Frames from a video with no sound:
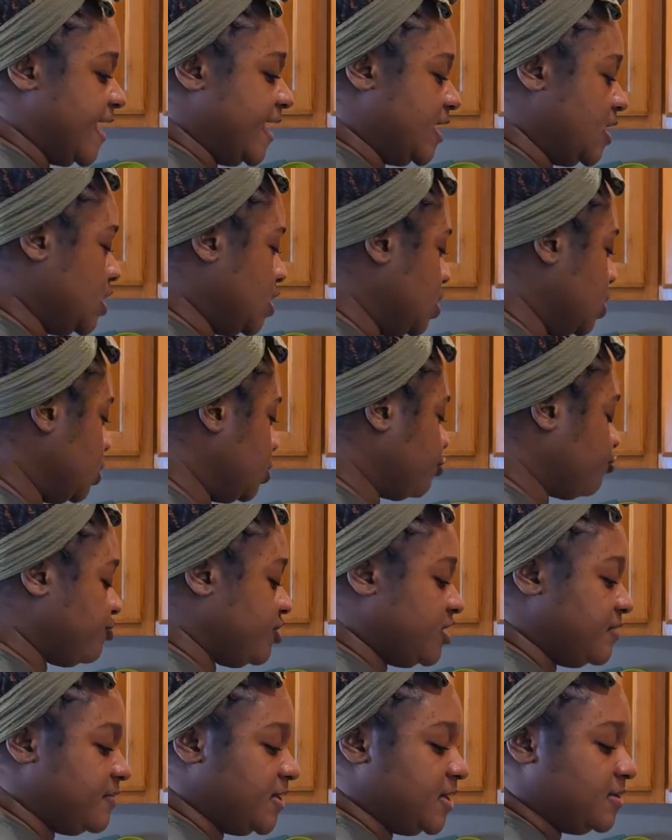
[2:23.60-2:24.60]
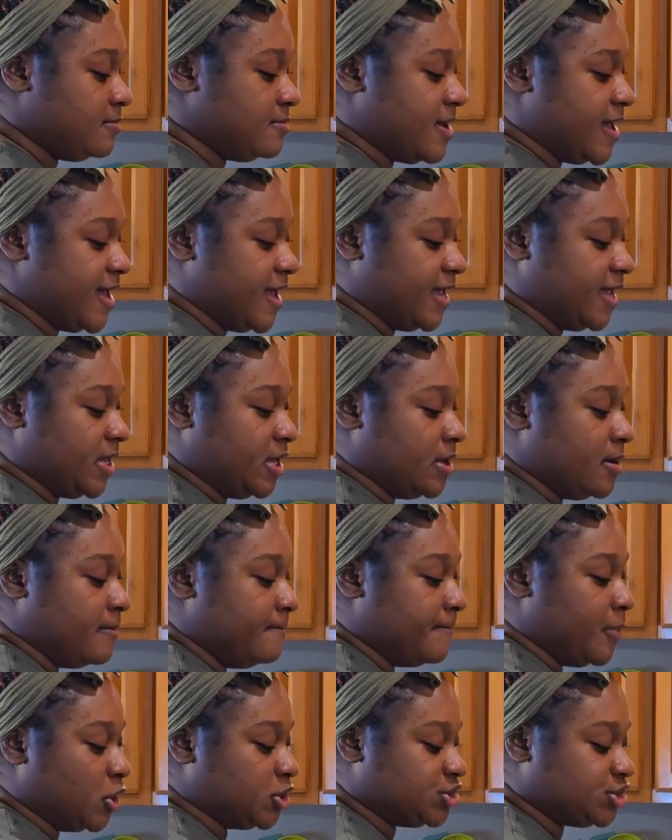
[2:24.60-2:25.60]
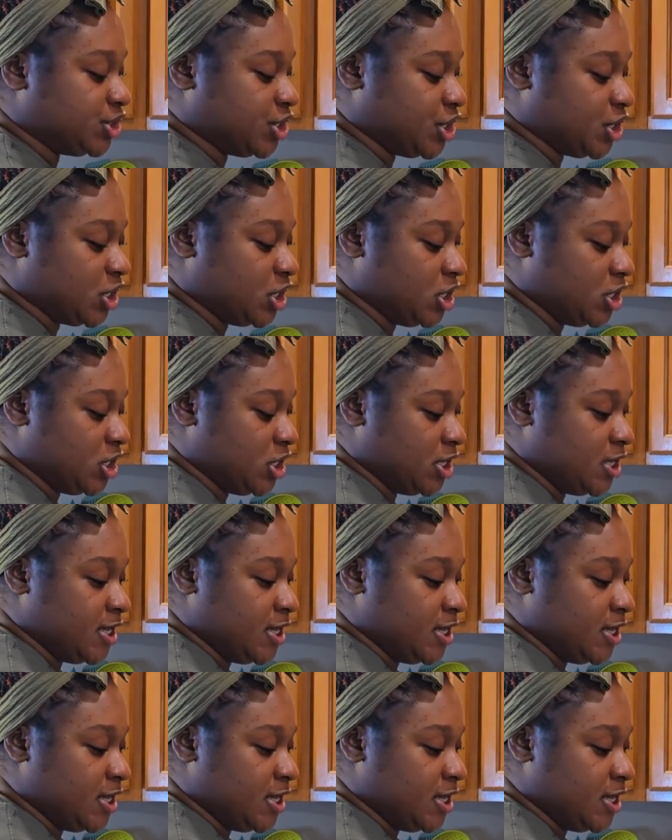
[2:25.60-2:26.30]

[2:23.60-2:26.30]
by creaming my butter.